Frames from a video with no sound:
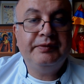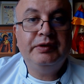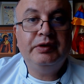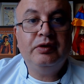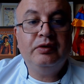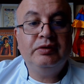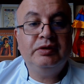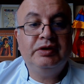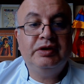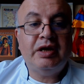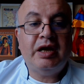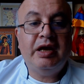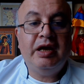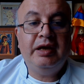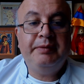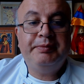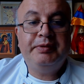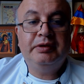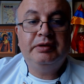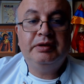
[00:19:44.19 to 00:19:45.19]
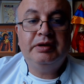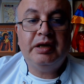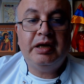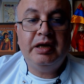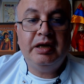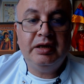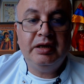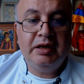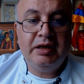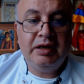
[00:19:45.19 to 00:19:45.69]

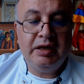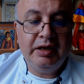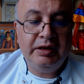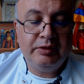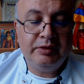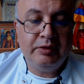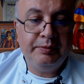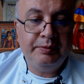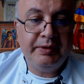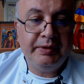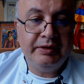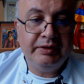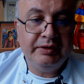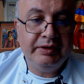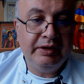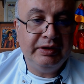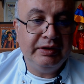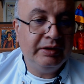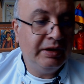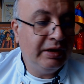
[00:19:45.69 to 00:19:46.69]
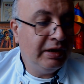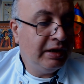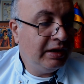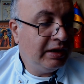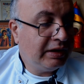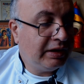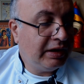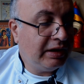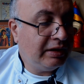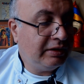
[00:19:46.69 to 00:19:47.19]
Non-dihydropyridine
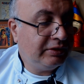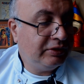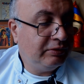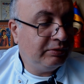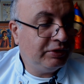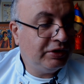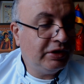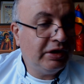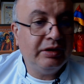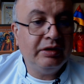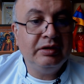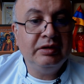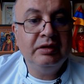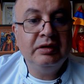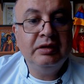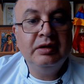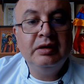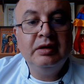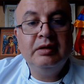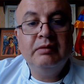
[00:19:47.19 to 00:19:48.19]
calcium channel